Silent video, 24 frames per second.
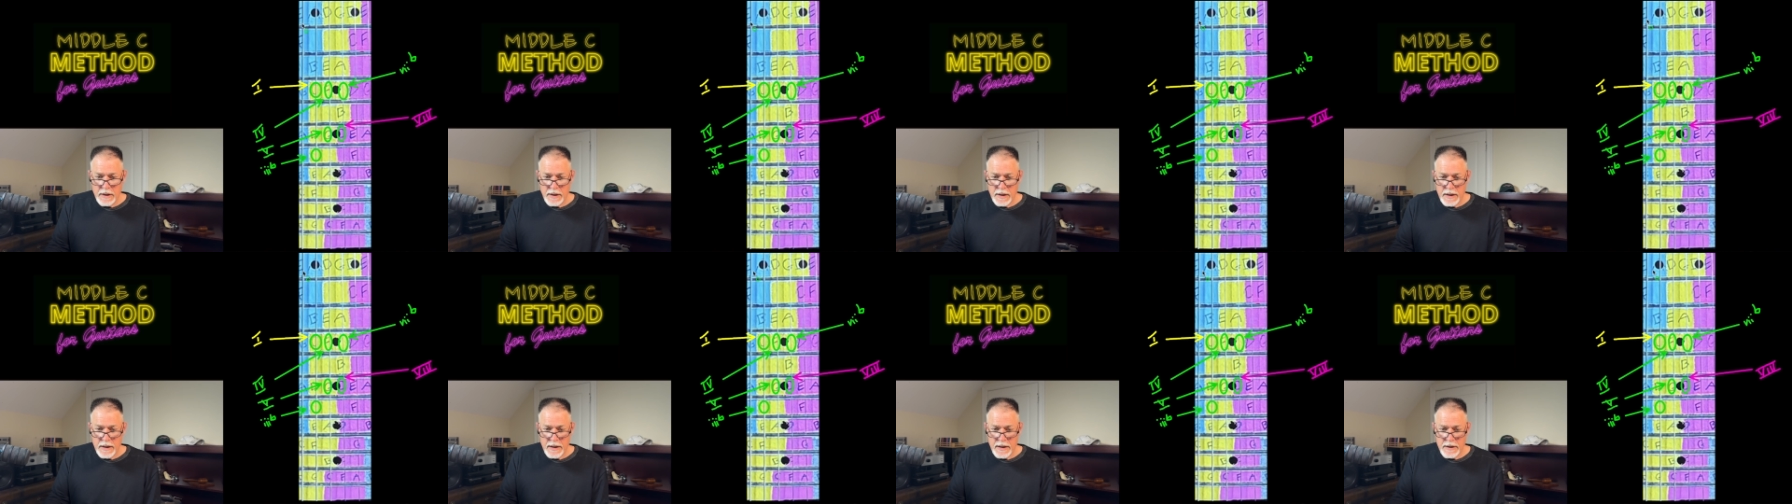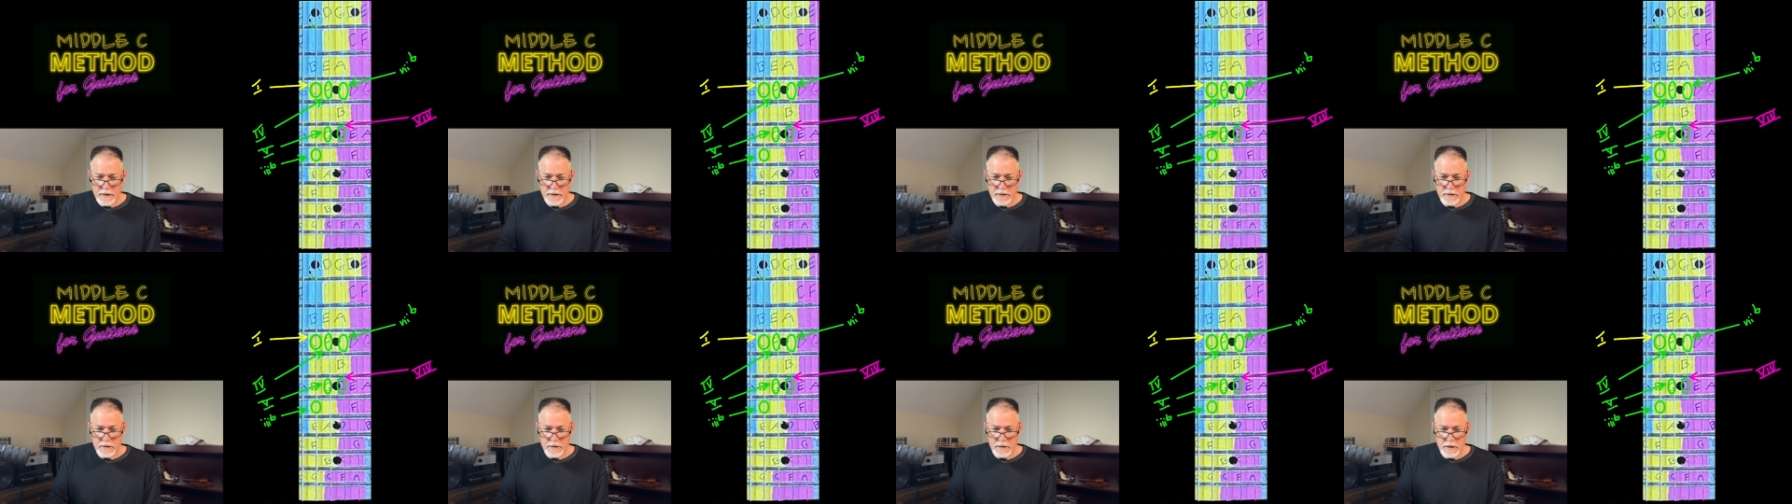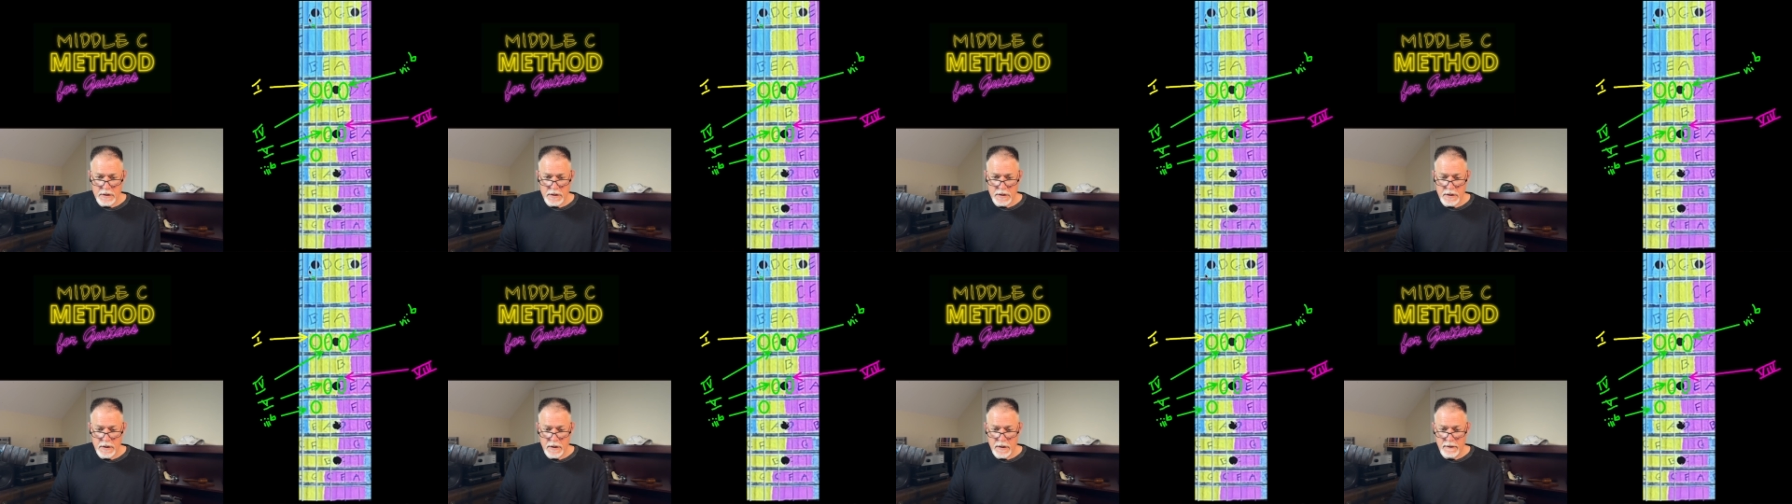at
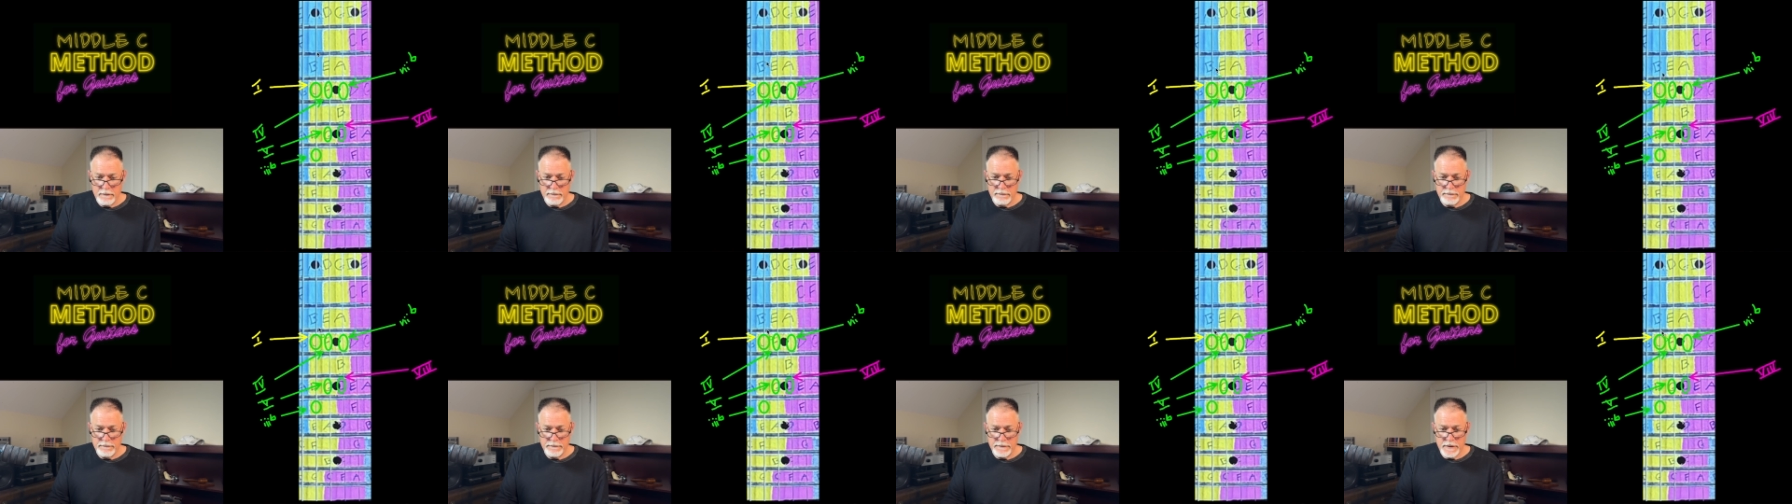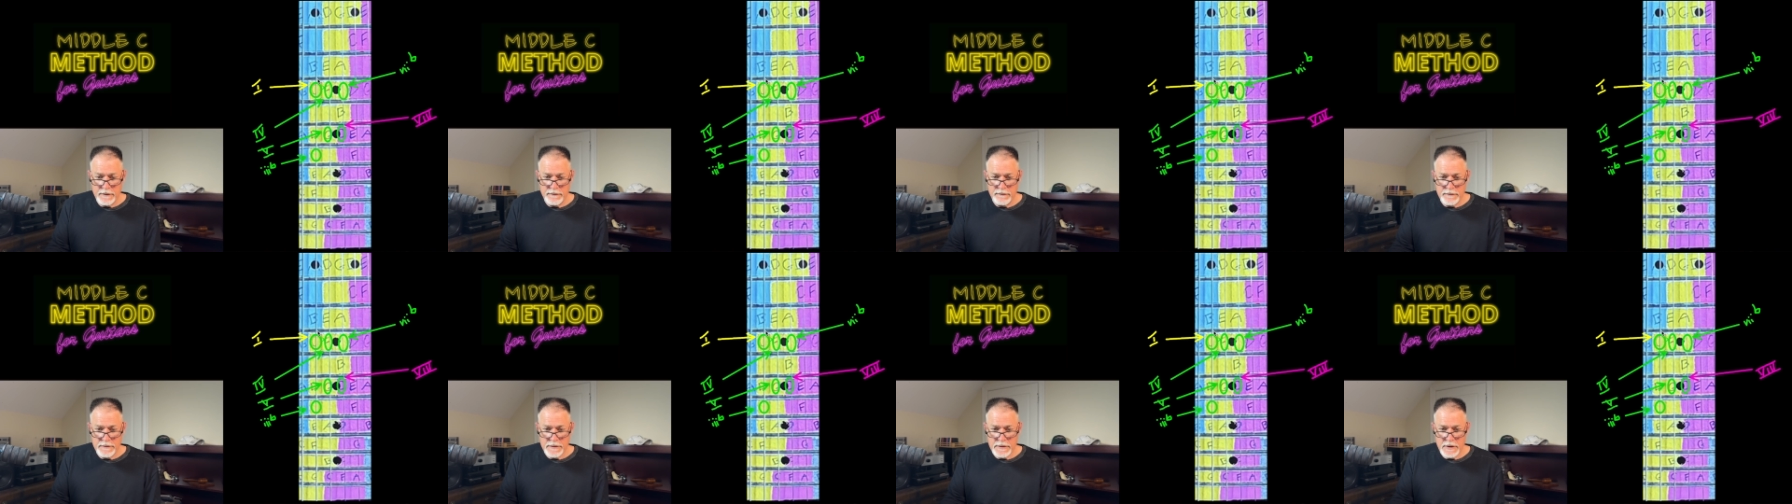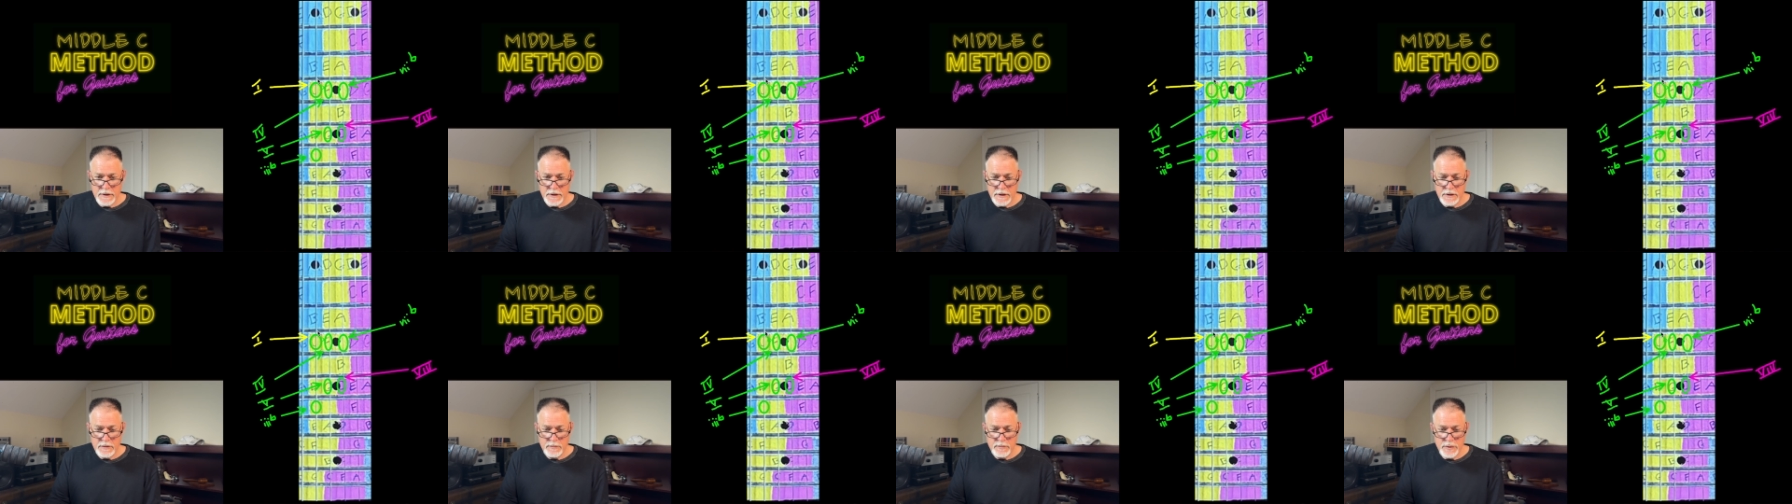the
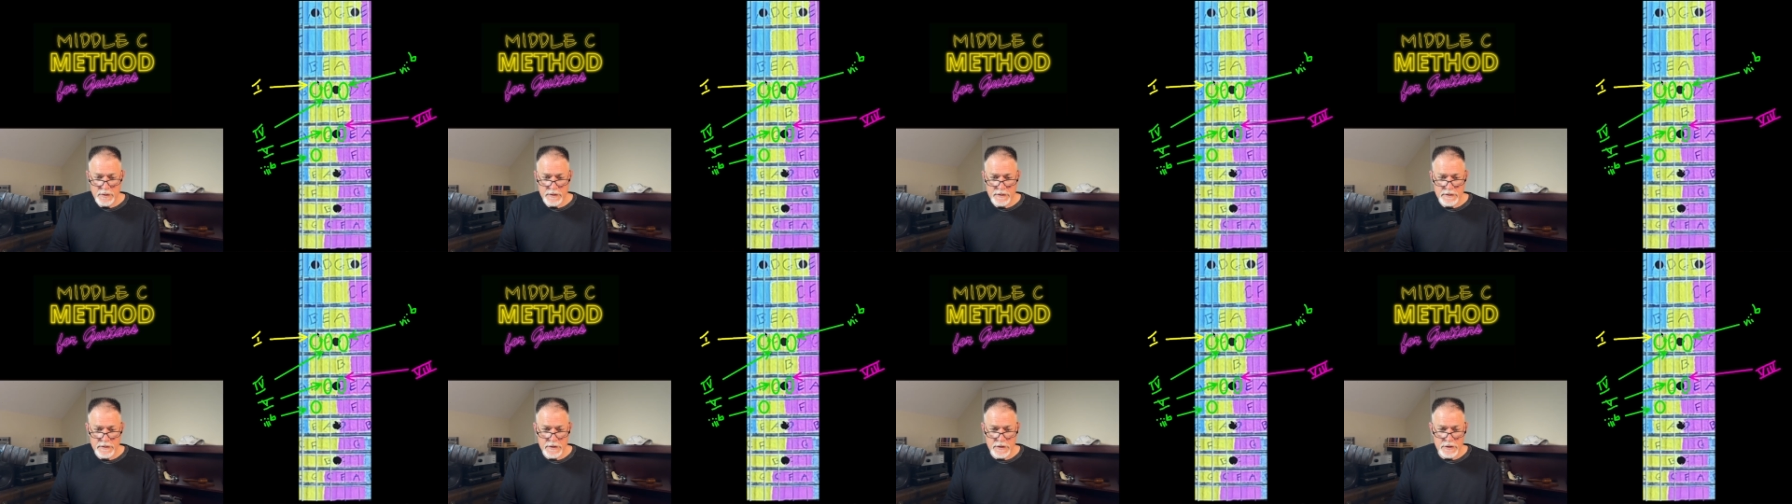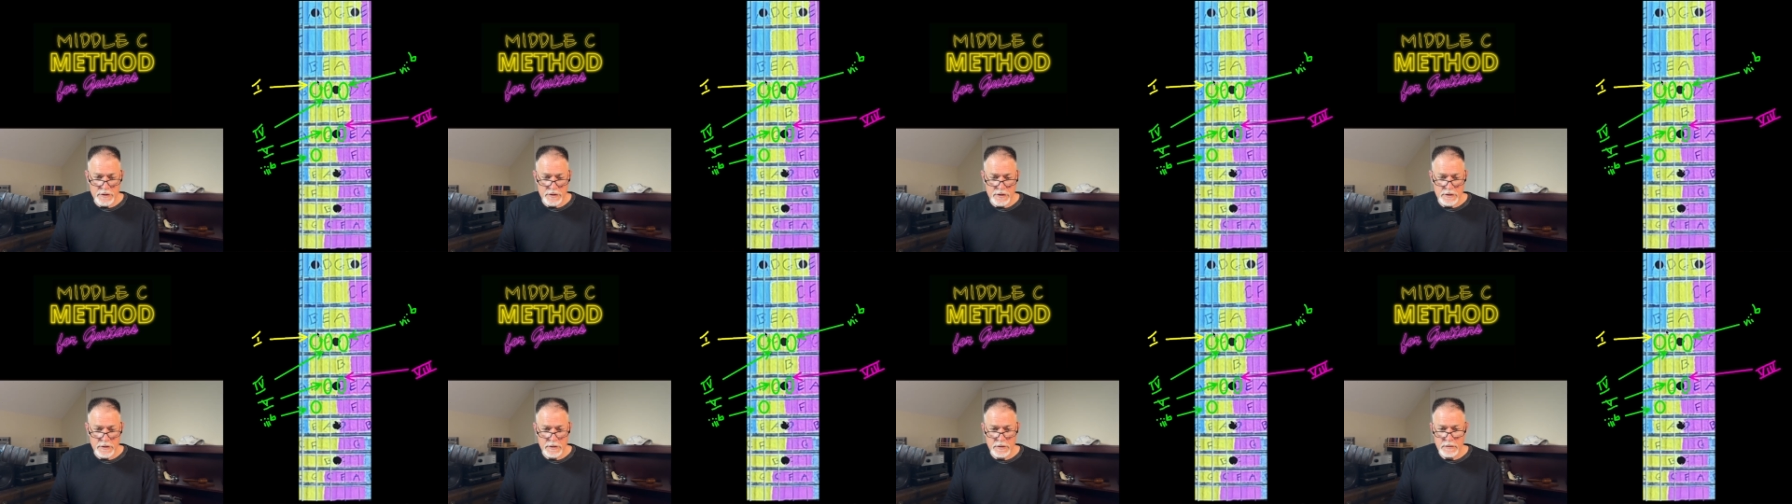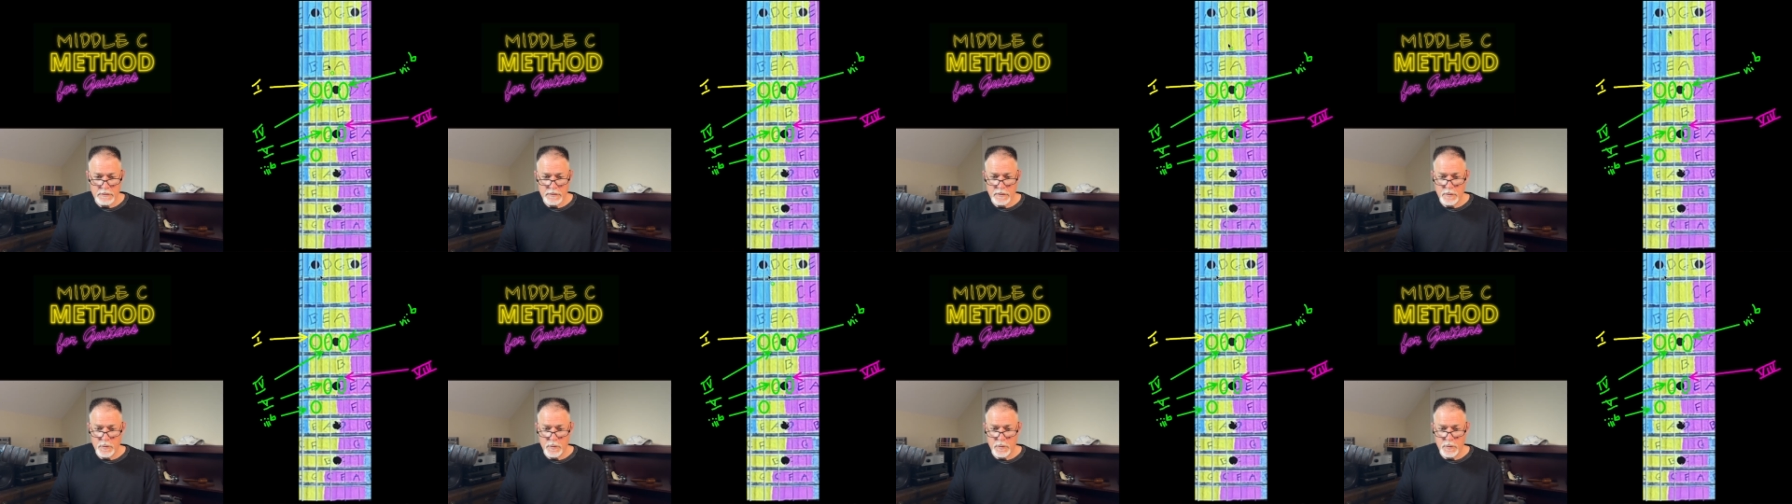15 position.